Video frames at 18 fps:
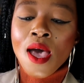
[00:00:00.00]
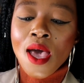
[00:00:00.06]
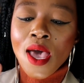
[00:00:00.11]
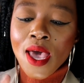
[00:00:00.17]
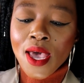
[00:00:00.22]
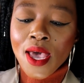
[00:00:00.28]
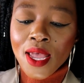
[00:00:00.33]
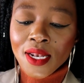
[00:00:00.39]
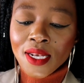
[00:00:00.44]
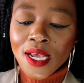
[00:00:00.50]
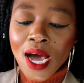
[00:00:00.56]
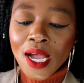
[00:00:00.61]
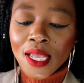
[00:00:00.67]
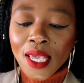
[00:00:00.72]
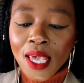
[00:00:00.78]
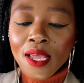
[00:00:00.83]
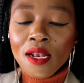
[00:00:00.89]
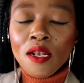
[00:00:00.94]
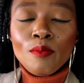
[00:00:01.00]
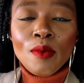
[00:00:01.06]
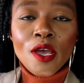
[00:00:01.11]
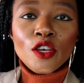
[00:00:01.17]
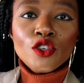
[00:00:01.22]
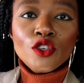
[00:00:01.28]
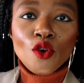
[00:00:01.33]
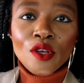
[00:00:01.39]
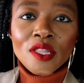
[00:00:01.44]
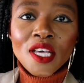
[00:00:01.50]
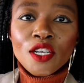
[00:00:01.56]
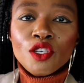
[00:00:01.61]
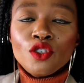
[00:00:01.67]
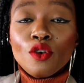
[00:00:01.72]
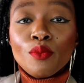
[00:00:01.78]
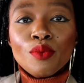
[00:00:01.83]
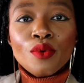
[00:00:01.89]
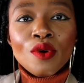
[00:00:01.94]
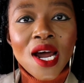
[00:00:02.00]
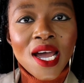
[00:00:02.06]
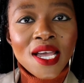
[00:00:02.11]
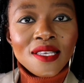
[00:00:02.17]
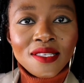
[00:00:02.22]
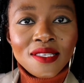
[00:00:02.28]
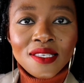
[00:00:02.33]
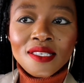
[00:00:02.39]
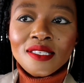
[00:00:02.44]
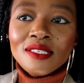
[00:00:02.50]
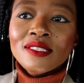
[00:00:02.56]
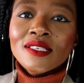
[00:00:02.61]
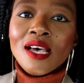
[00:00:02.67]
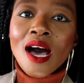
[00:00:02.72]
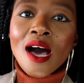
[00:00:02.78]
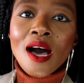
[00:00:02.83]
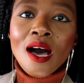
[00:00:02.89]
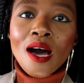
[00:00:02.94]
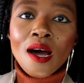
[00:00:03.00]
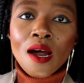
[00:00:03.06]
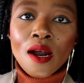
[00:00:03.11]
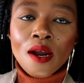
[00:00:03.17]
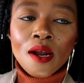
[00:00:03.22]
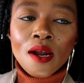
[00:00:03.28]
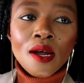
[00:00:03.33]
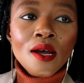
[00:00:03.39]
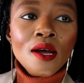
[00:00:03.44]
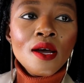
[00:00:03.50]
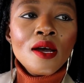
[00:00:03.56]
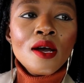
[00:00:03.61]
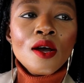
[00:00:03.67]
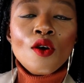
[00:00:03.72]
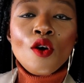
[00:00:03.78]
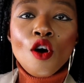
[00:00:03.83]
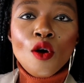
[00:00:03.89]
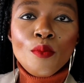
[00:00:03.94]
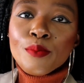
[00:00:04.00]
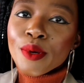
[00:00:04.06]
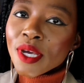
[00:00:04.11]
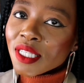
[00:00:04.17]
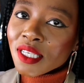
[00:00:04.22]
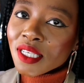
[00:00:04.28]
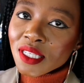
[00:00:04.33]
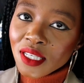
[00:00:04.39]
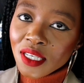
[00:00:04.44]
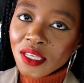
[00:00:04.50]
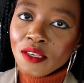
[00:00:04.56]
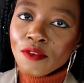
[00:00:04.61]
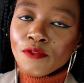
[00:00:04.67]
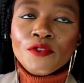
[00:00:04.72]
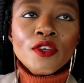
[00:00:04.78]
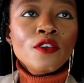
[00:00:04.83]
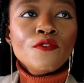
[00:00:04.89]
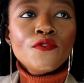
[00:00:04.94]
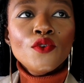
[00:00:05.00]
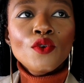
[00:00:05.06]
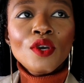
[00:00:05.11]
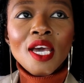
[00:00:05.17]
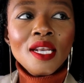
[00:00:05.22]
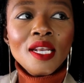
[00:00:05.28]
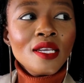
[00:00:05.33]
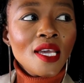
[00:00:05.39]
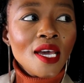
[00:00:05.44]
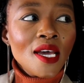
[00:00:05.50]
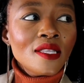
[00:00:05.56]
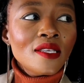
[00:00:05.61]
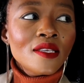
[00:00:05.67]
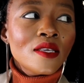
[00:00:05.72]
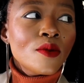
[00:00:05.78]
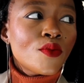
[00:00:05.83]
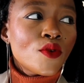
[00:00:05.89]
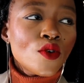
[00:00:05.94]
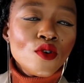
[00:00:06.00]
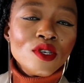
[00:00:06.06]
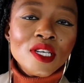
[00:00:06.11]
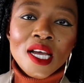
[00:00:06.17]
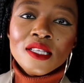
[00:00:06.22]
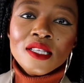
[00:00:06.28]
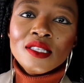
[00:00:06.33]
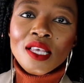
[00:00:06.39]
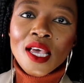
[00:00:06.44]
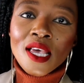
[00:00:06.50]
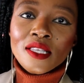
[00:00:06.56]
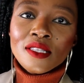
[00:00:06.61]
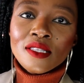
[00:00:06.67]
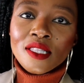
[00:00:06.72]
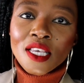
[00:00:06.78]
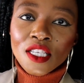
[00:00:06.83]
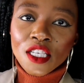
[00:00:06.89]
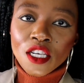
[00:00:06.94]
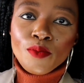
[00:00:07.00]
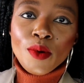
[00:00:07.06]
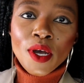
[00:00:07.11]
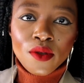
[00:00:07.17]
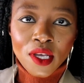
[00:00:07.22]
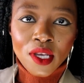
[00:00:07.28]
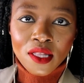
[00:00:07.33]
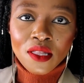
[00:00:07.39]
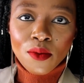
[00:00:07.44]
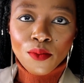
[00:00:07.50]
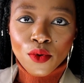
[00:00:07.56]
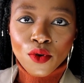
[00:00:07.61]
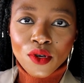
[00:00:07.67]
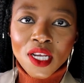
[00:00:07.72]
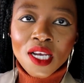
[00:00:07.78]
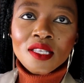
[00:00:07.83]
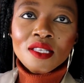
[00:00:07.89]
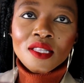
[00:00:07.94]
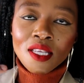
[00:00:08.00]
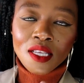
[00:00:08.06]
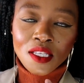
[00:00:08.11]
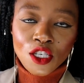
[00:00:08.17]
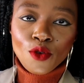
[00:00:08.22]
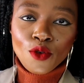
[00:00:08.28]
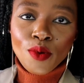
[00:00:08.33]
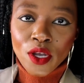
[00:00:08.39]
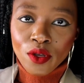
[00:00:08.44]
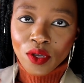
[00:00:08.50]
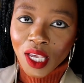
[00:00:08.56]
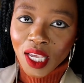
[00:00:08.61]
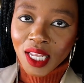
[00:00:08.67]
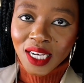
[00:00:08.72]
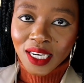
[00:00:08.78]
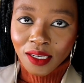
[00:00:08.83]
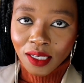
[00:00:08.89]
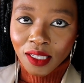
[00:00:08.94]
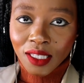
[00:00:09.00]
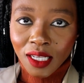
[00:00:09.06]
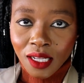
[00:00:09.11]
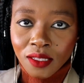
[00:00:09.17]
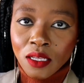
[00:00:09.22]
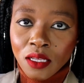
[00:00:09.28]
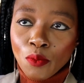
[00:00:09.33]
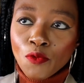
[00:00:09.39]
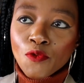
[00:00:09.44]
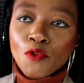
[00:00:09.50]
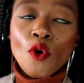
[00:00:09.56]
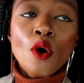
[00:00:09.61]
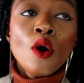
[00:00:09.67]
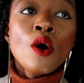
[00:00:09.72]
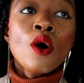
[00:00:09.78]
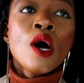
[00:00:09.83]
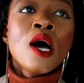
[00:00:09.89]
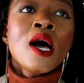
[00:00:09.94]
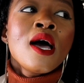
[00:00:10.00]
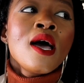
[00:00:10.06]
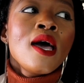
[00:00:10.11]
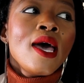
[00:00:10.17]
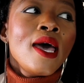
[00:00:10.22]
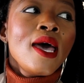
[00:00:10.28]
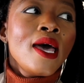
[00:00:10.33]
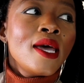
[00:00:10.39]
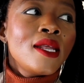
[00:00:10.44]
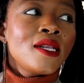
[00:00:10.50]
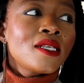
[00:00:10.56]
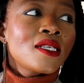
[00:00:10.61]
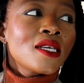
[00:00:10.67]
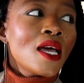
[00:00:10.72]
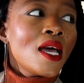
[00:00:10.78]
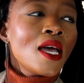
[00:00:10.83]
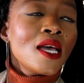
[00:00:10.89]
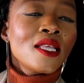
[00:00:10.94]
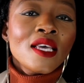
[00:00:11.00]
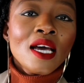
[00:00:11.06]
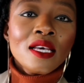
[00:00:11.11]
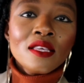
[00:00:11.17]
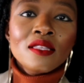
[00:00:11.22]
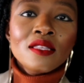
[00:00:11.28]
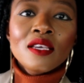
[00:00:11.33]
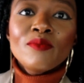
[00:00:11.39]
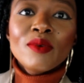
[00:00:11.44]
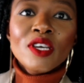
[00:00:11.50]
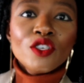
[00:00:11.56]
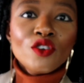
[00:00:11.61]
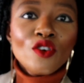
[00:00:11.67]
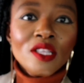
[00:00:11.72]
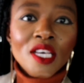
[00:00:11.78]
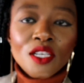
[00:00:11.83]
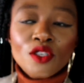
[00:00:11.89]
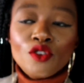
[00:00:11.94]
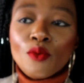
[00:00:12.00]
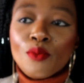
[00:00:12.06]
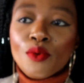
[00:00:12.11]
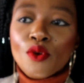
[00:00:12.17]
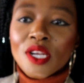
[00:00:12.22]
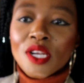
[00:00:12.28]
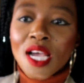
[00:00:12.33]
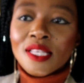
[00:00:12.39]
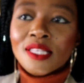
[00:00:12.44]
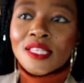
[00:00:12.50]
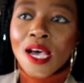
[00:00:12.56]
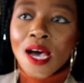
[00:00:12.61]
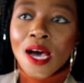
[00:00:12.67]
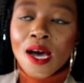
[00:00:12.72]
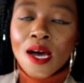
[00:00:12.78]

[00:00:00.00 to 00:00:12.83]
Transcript: And again, make sure that your prices are competitive. If you can get the products, the cheaper you get the products, the cheaper you can resell them for. And the other thing, make sure that your products